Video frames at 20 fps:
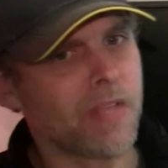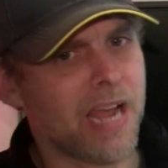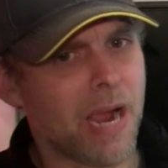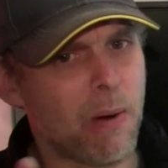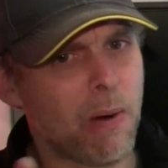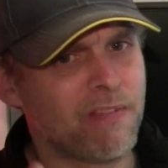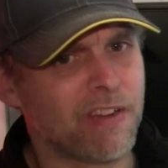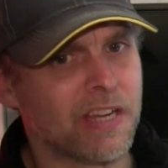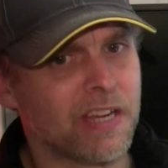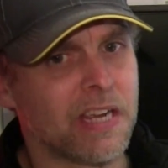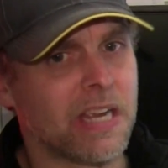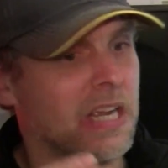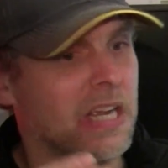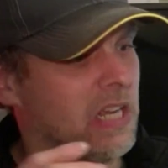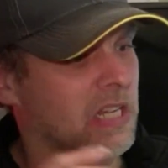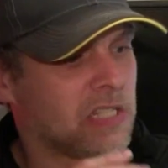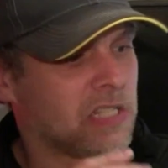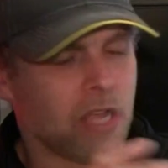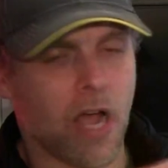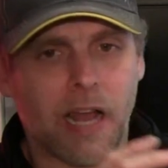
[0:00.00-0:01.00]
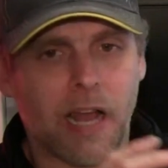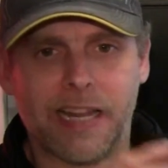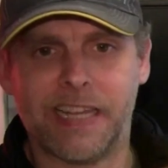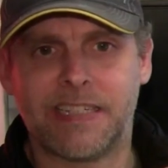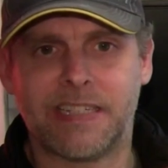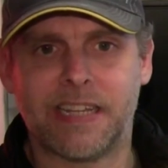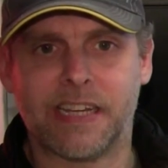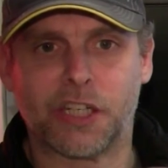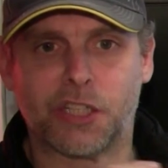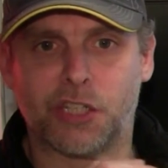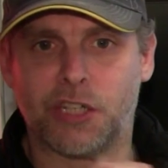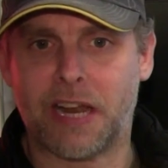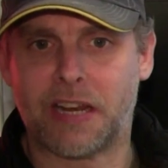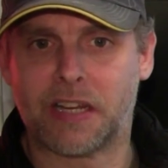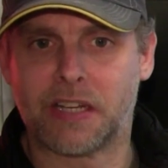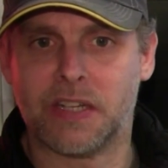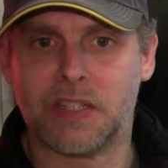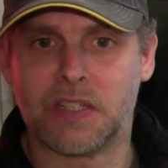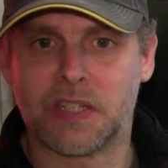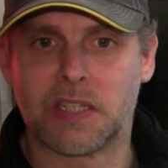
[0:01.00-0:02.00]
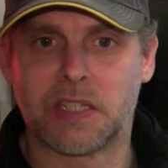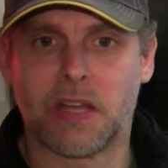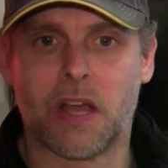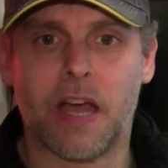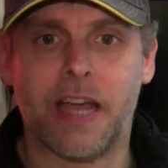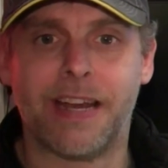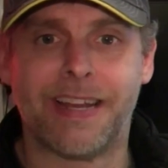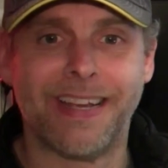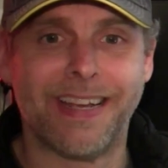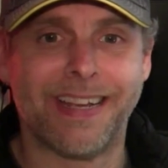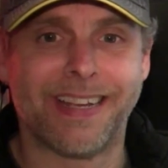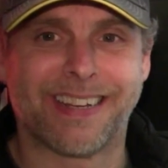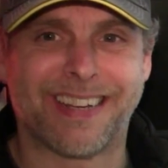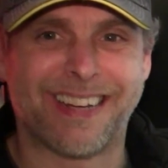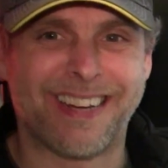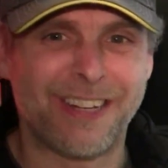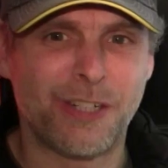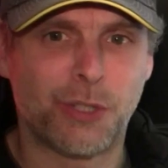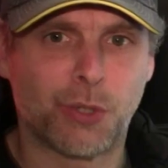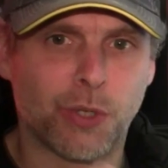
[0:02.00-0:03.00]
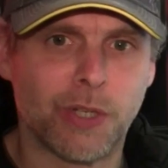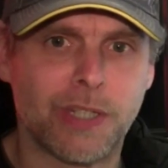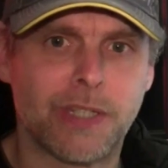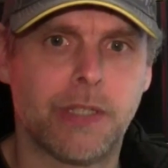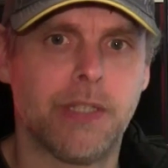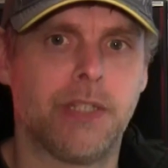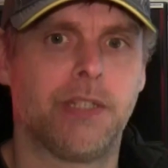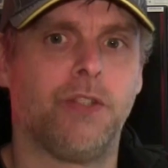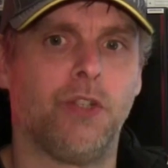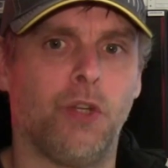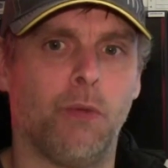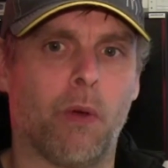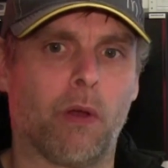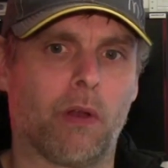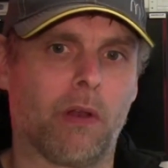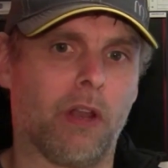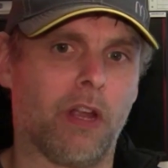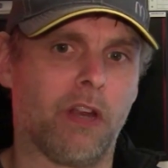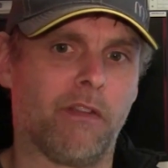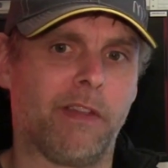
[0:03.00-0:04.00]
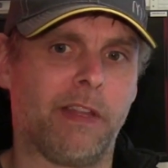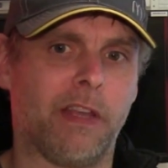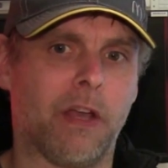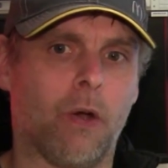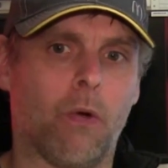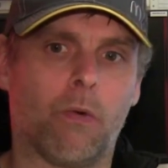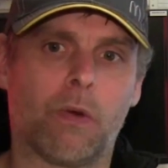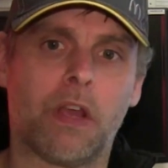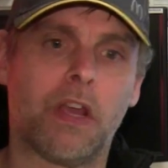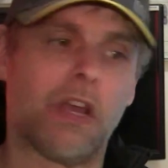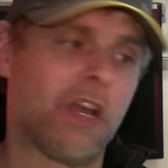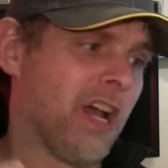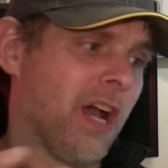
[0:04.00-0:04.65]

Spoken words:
However, stylistic shenanigans aside, can I trust this new model over the old?